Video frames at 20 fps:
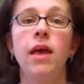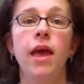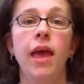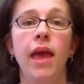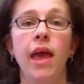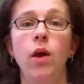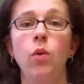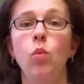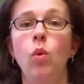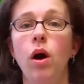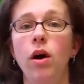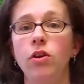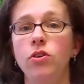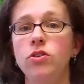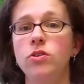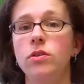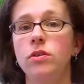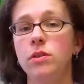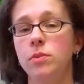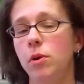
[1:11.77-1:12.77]
and water
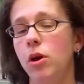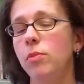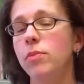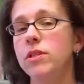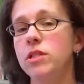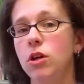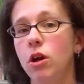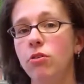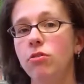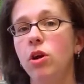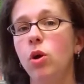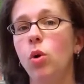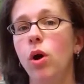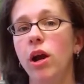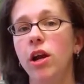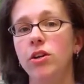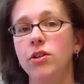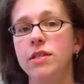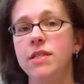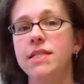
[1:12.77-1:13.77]
departments are
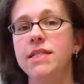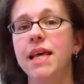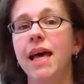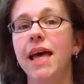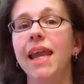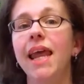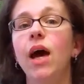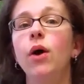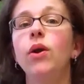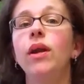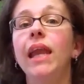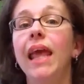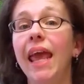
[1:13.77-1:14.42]
required to send out an